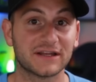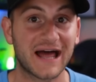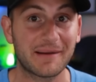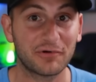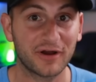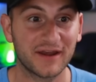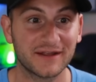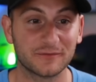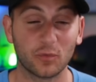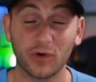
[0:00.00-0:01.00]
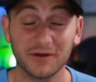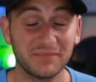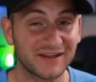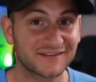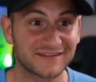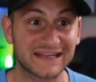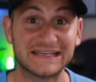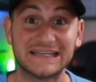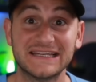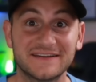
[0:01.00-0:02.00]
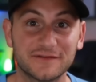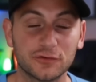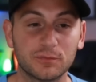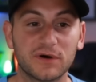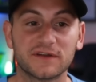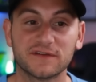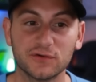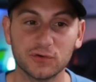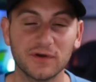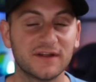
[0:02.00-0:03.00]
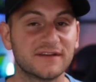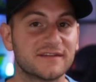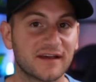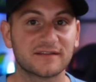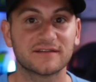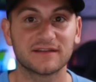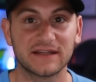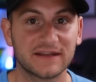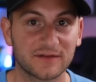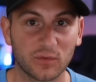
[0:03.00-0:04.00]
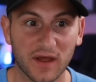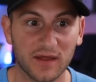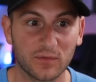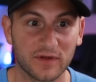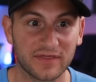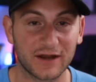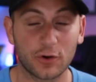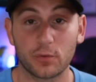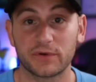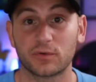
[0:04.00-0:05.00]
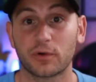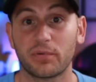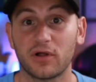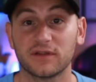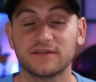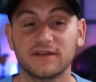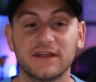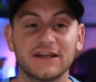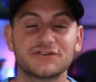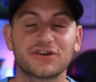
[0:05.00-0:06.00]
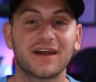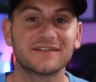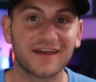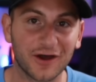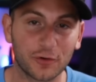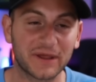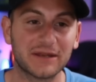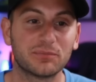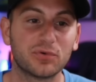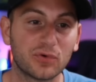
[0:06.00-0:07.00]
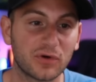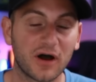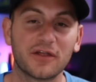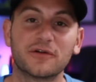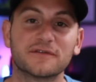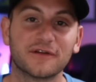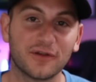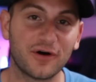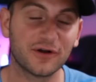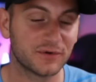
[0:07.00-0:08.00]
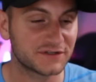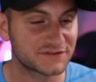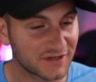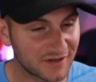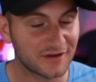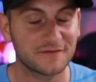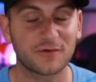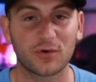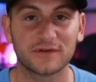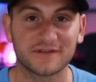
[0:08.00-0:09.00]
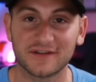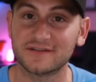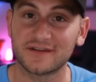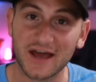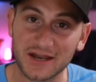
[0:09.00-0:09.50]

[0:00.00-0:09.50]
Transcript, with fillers: collaborating, one, because they need to, but two, Tesla leading the way with that open door policy, trying to help and pull others along, which of course is